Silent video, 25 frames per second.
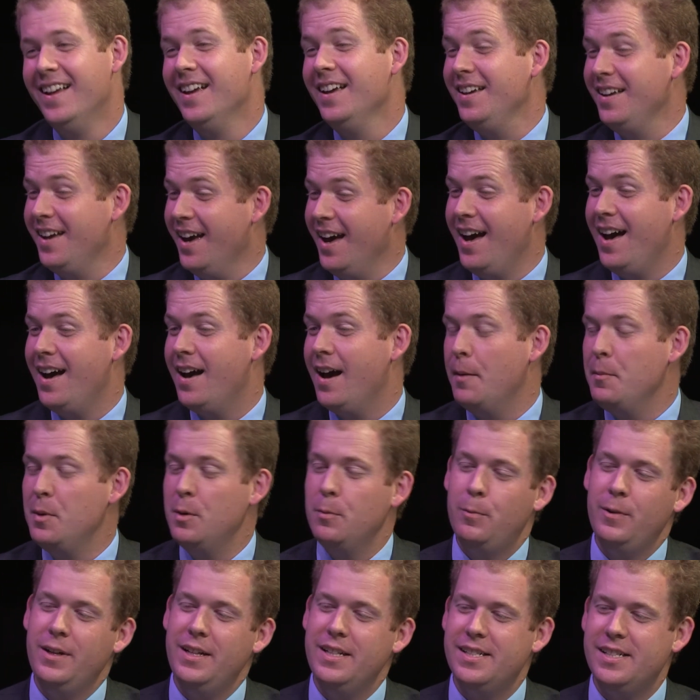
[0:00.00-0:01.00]
Yeah, I
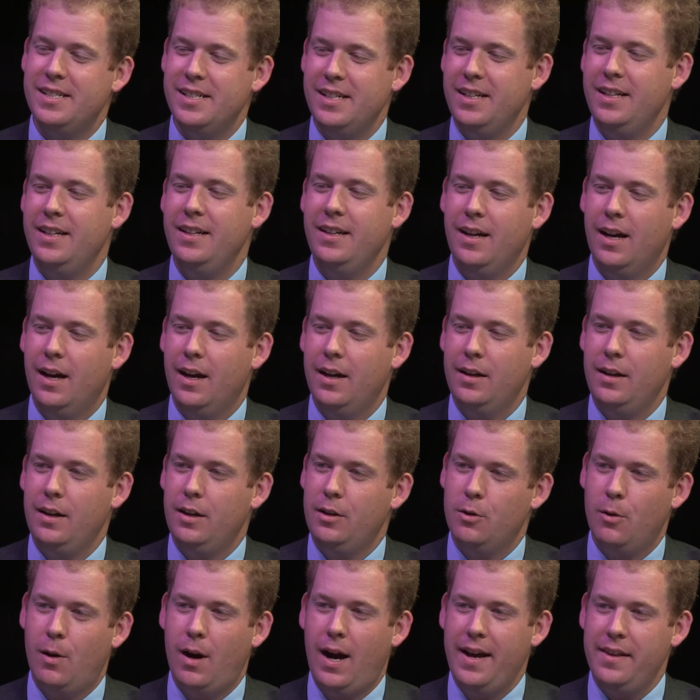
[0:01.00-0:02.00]
mean, we see,
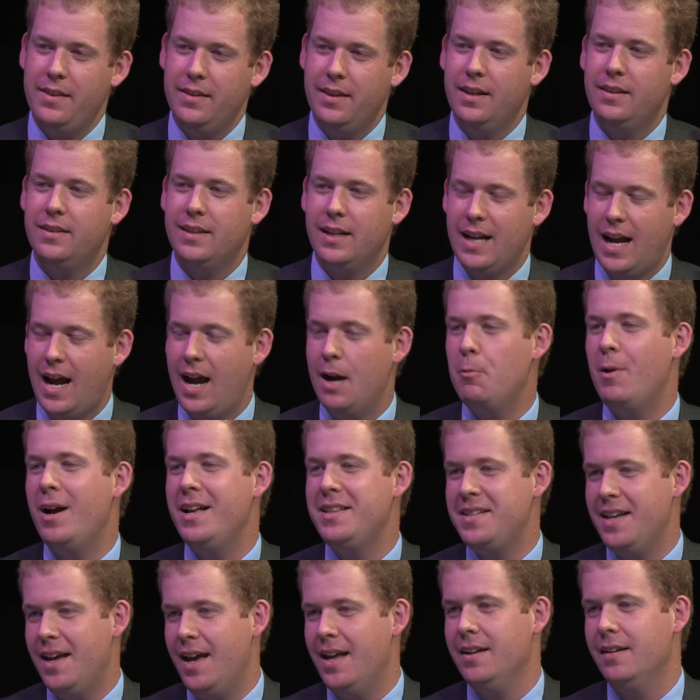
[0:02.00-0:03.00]
I think that
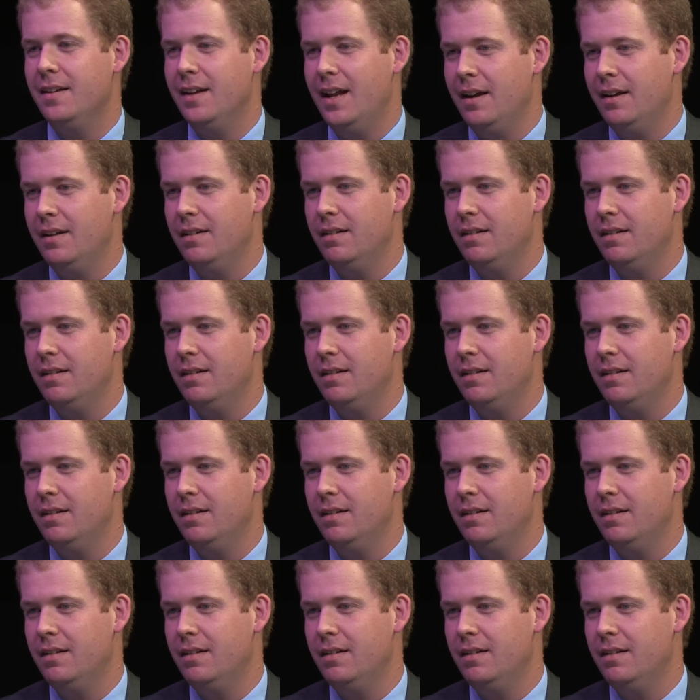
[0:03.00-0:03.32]
Highway 10,